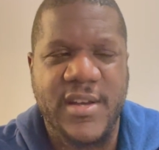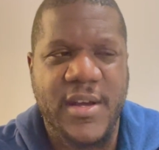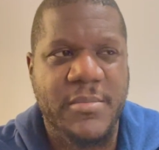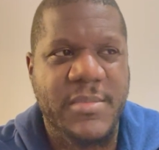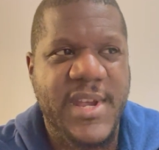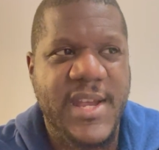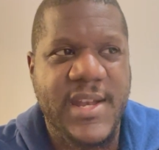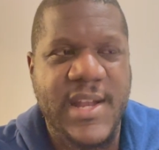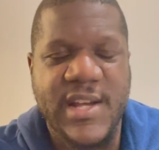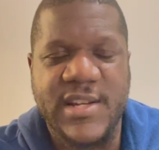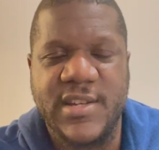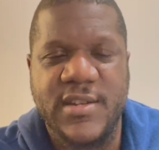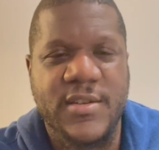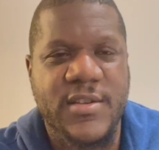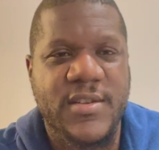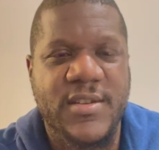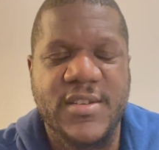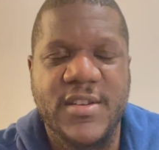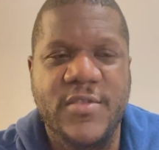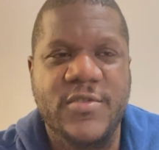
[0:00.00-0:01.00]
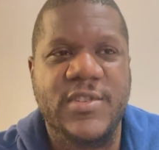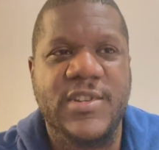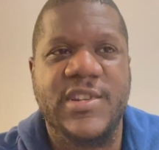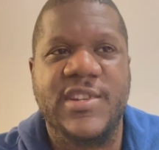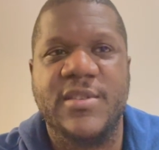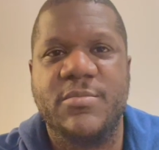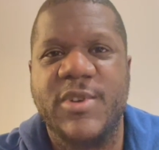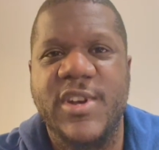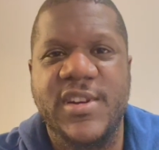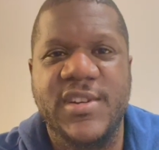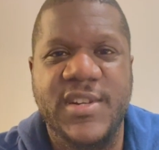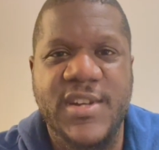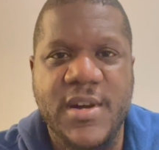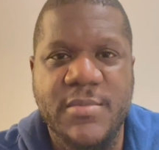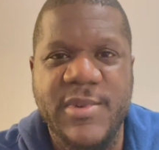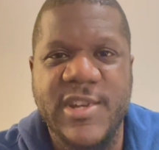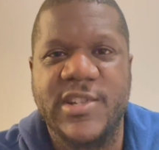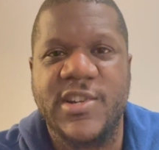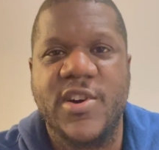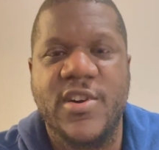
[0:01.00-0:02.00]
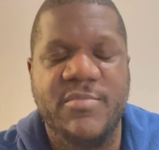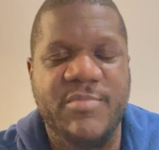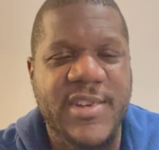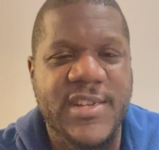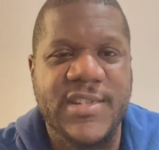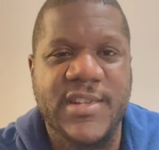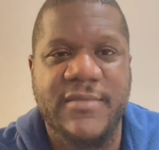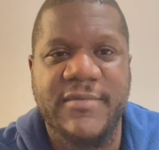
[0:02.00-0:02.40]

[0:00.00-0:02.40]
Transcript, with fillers: I mean, that's the, those are some of the dumbest comments